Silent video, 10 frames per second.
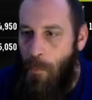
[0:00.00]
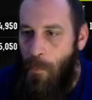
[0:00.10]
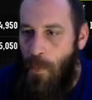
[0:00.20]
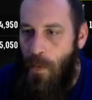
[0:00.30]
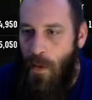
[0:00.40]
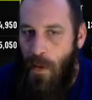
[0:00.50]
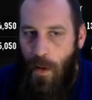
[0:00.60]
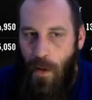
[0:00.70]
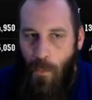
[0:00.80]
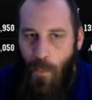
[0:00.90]
Big
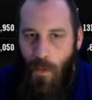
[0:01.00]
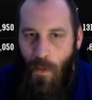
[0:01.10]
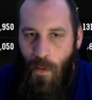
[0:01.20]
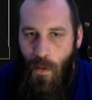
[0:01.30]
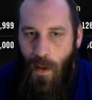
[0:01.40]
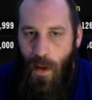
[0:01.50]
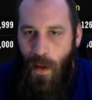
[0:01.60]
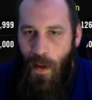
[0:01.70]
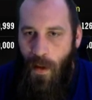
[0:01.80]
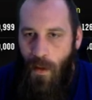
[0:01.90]
Cat
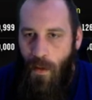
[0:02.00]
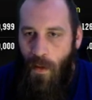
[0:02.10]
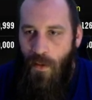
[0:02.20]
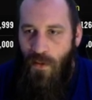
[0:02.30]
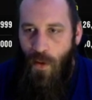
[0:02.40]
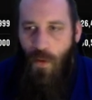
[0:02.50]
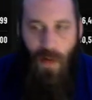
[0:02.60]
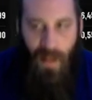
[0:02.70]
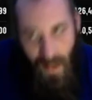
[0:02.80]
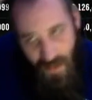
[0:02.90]
138.
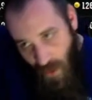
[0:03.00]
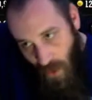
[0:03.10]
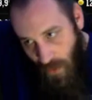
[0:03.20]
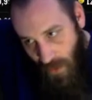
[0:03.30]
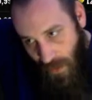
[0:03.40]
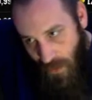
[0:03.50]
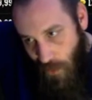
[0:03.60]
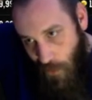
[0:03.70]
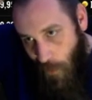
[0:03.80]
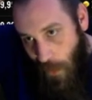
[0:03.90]
So, and that's another thing
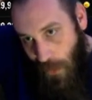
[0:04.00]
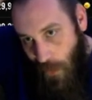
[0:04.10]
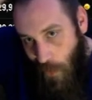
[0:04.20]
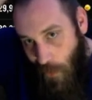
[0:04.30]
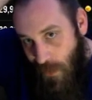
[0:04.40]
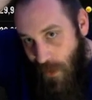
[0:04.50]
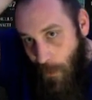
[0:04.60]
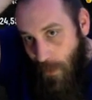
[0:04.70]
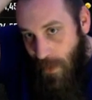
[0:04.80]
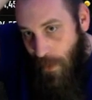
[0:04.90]
too, right? You can always
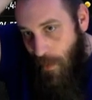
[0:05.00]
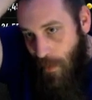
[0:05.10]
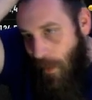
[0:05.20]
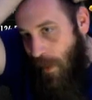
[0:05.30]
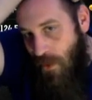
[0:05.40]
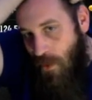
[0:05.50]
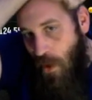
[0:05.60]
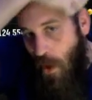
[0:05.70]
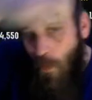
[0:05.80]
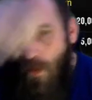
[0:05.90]
come in here and you
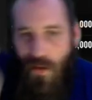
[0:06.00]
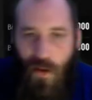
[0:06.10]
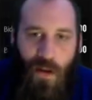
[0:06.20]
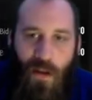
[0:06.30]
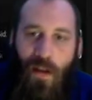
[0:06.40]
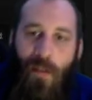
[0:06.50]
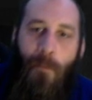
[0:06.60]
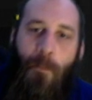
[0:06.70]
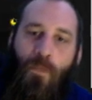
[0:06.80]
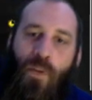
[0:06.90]
can always look,
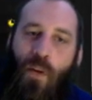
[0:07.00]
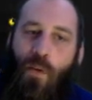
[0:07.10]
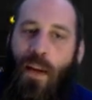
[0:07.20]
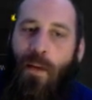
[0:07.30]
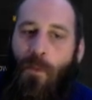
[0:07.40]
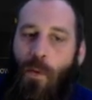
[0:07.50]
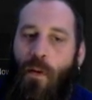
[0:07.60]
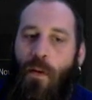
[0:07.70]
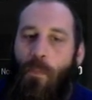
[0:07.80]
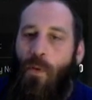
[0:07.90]
if you
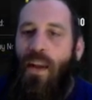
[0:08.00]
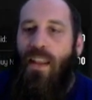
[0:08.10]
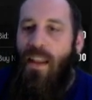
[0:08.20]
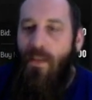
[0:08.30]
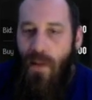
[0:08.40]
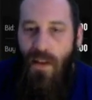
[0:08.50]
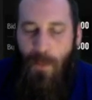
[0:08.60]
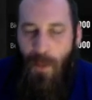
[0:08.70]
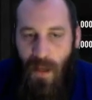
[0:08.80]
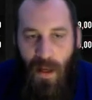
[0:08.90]
want to play the
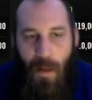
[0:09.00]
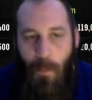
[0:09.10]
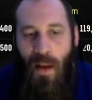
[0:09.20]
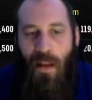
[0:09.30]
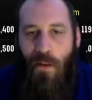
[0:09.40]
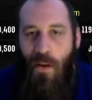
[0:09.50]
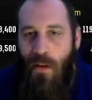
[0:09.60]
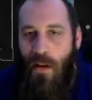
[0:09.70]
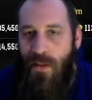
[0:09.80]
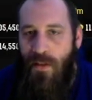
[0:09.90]
investment game and
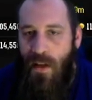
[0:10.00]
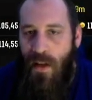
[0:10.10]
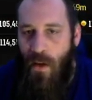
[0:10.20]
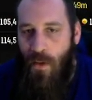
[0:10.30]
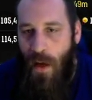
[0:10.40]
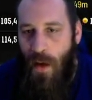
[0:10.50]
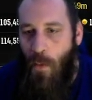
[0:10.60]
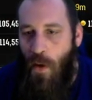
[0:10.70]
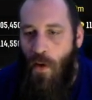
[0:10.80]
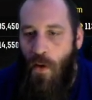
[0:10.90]
look and see, okay,
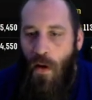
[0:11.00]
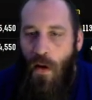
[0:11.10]
well,